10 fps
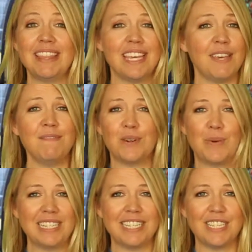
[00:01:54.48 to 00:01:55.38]
a theme for
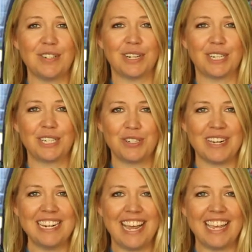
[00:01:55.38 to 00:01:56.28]
Wesley's Trunk or
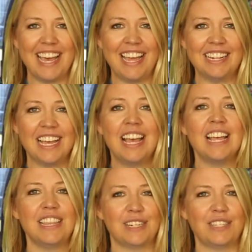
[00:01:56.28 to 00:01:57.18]
Treat Night yet?
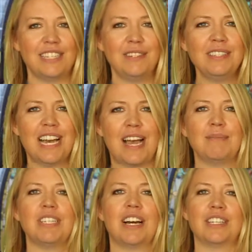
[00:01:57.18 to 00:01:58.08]
There's still
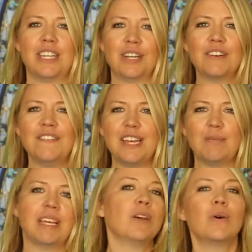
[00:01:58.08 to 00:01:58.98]
time to talk to your
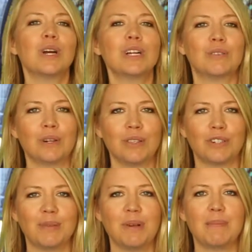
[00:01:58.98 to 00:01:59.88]
family or a growth
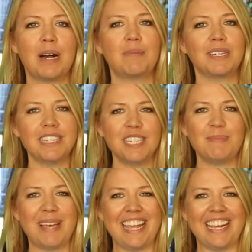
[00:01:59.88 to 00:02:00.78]
group about
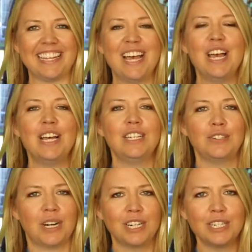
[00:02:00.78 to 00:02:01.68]
participating.
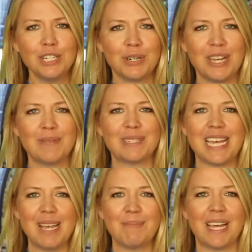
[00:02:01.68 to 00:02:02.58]
Trunk or Treat will take